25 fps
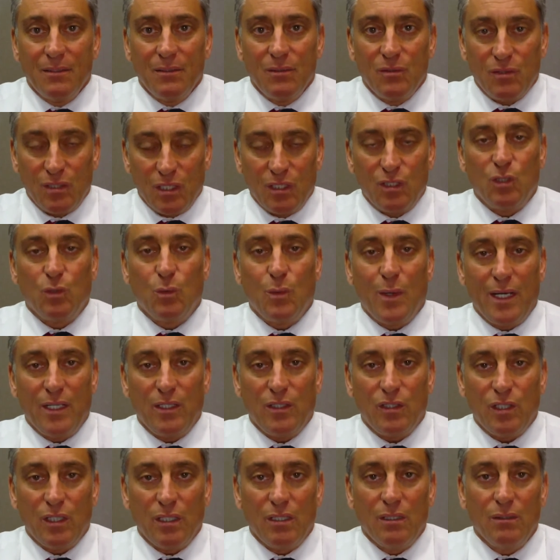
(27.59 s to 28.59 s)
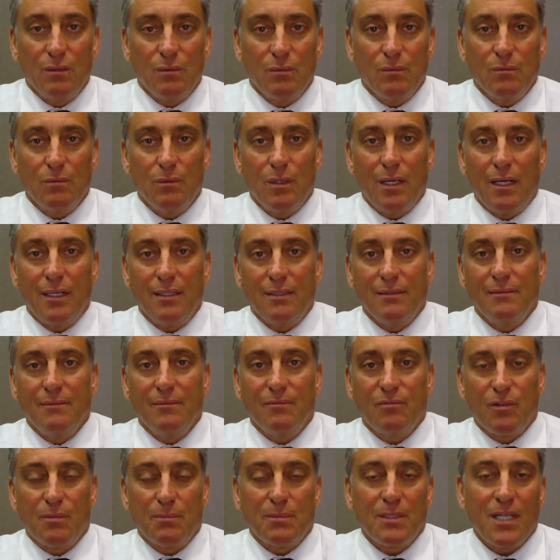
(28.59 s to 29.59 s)
situation when
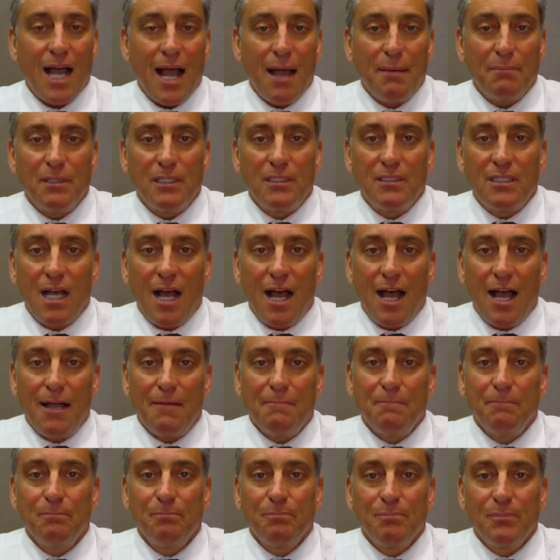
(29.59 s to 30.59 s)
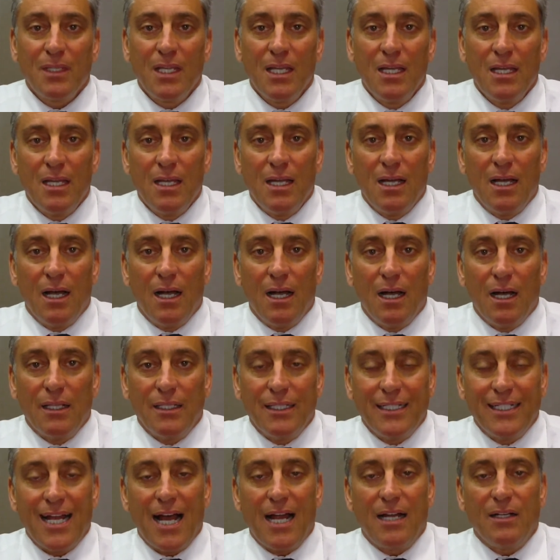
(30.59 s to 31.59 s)
from time to time
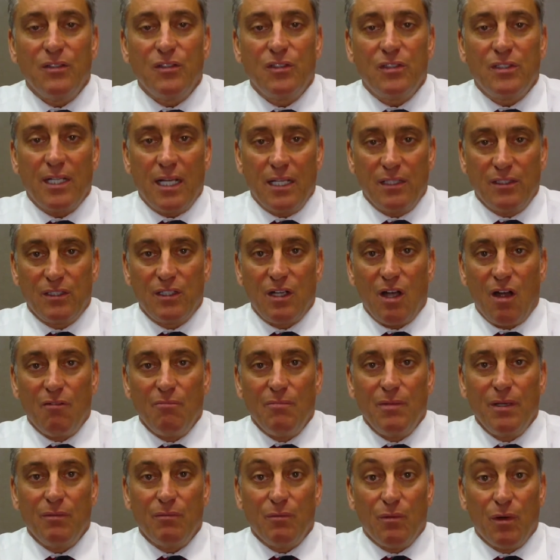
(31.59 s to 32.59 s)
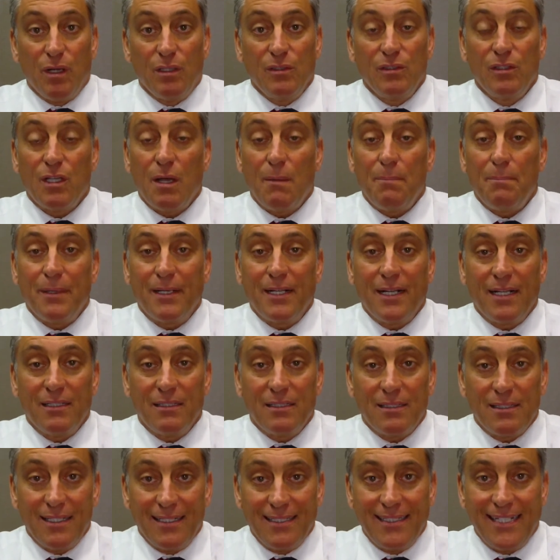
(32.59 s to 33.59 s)
the United States government runs up
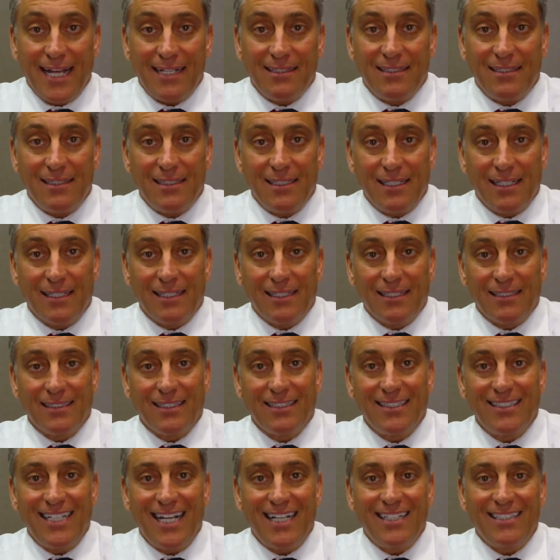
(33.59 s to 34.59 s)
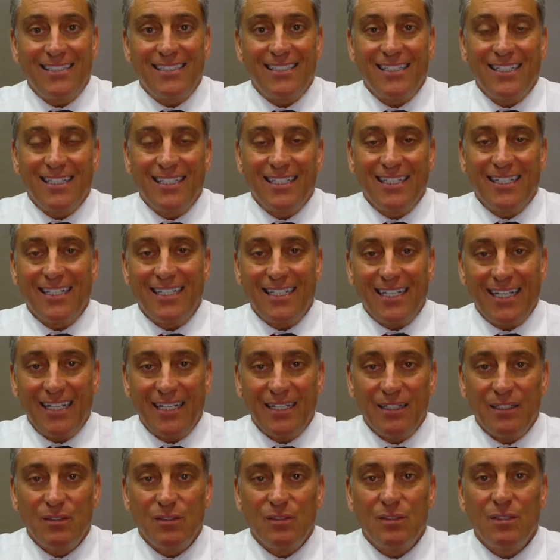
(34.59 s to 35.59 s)
against the debt ceiling. The debt ceiling
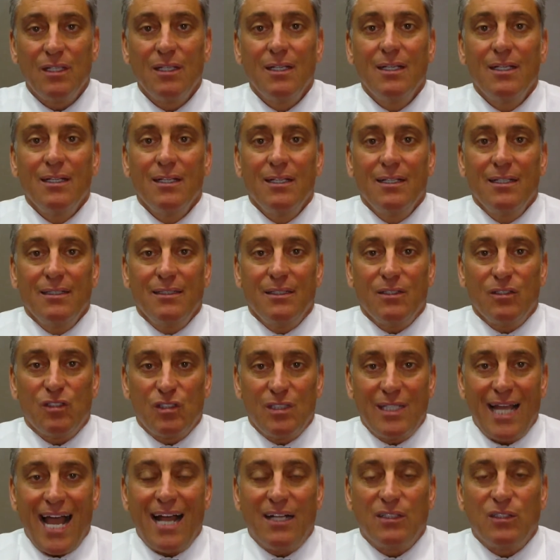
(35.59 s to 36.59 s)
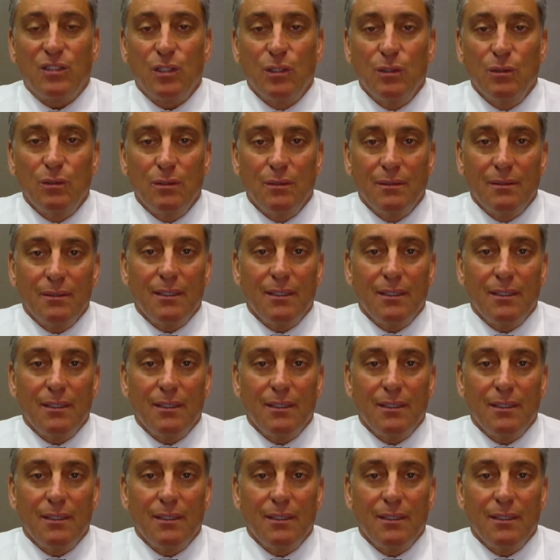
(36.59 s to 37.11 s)
is the statute